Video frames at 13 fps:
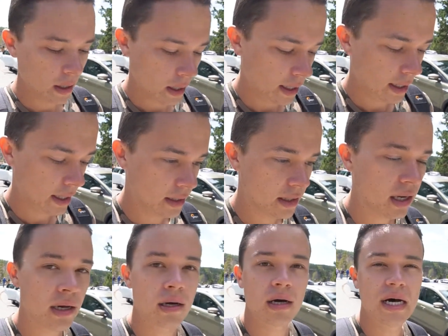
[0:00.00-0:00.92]
And
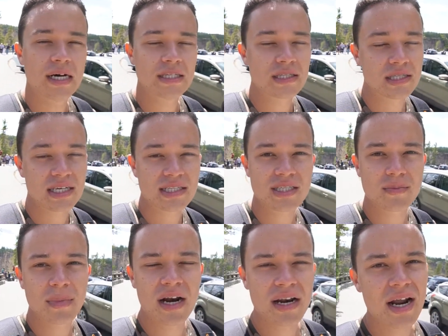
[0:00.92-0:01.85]
yeah, it says it's
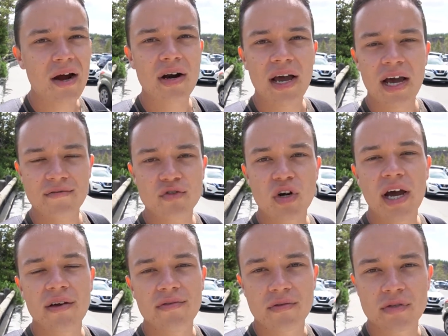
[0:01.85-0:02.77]
about an 1.5-hour
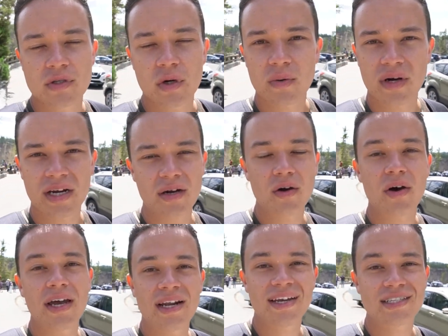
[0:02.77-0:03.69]
drive. So we're gonna go
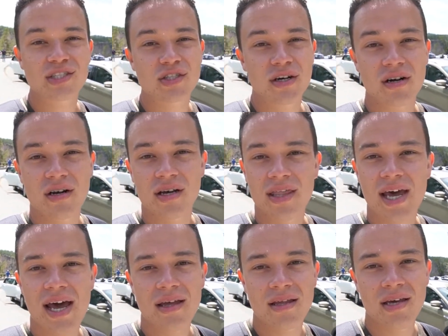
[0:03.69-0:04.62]
ahead and get started on
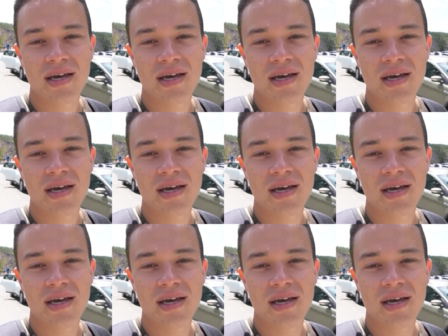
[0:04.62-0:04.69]
that.